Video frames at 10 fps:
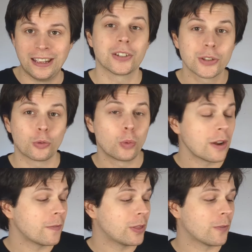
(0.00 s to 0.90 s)
Because the
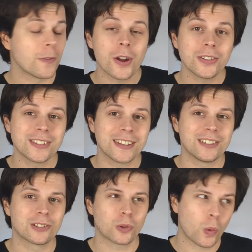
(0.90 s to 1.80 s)
riff in the verse
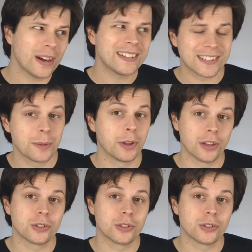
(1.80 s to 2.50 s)
is quite similar